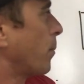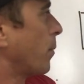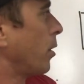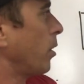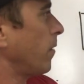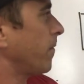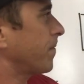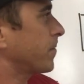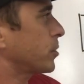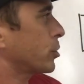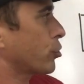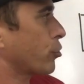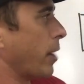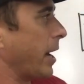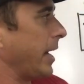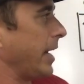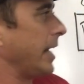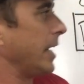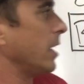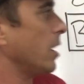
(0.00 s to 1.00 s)
Murph
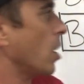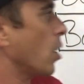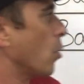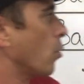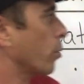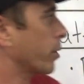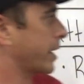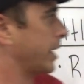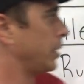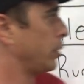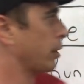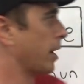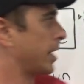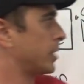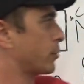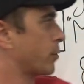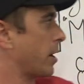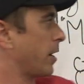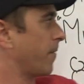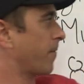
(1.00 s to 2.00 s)
Training. We're getting you
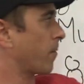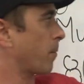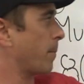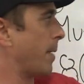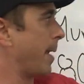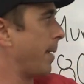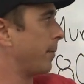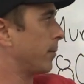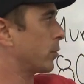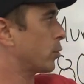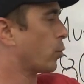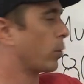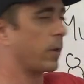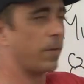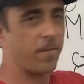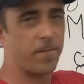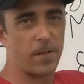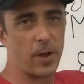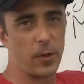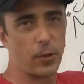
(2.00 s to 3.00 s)
guys ready for May
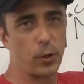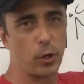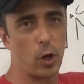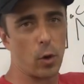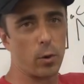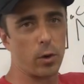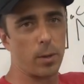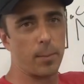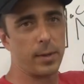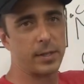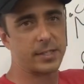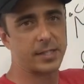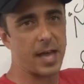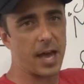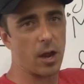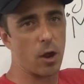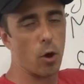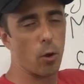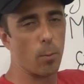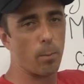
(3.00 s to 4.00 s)
25th. You don't want to miss
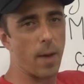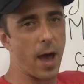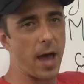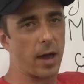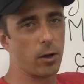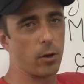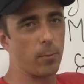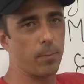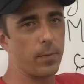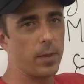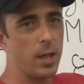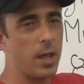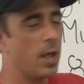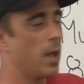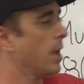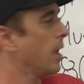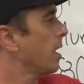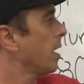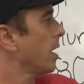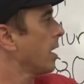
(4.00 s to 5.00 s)
that home battle.
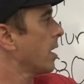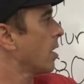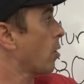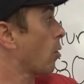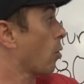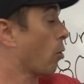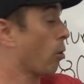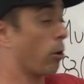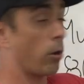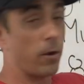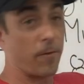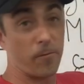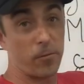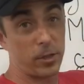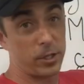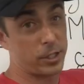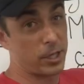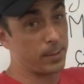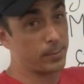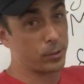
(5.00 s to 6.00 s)
Or
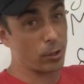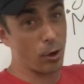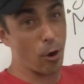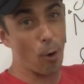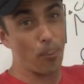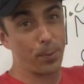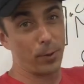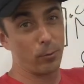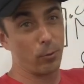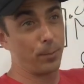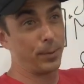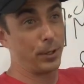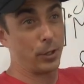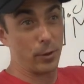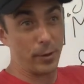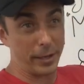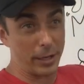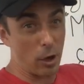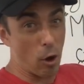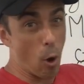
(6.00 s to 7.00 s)
if the gyms are open, we'll be
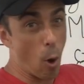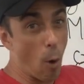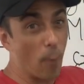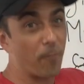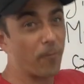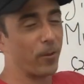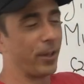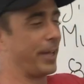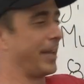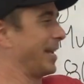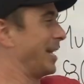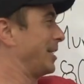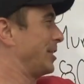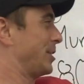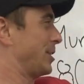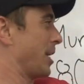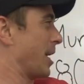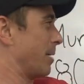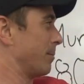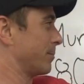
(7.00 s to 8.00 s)
doing it hopefully in
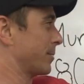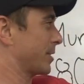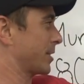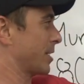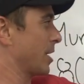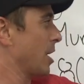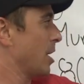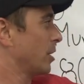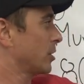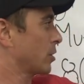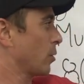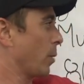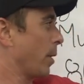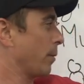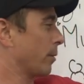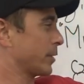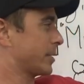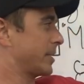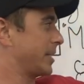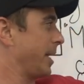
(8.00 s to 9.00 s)
gyms. So
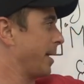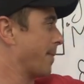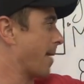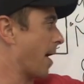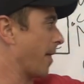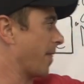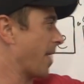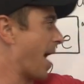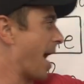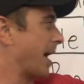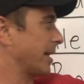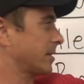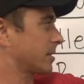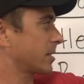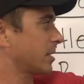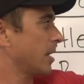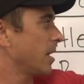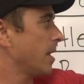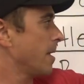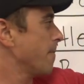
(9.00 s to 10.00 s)
we will see about
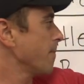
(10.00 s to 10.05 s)
that.